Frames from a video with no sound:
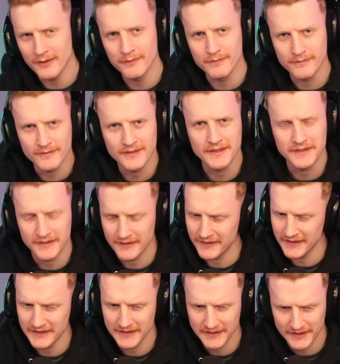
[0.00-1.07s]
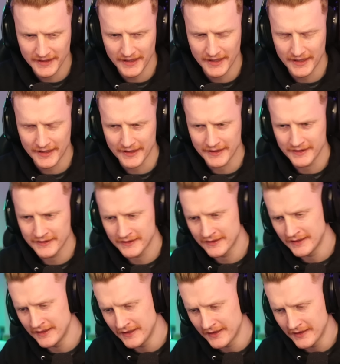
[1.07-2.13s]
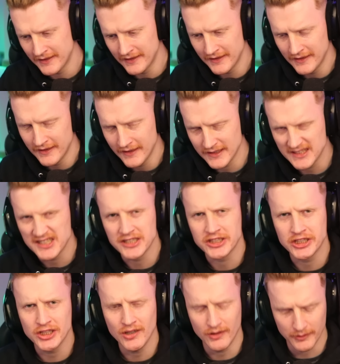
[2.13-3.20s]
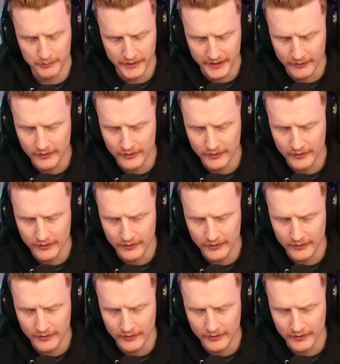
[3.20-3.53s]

I'm... This is a shot at me.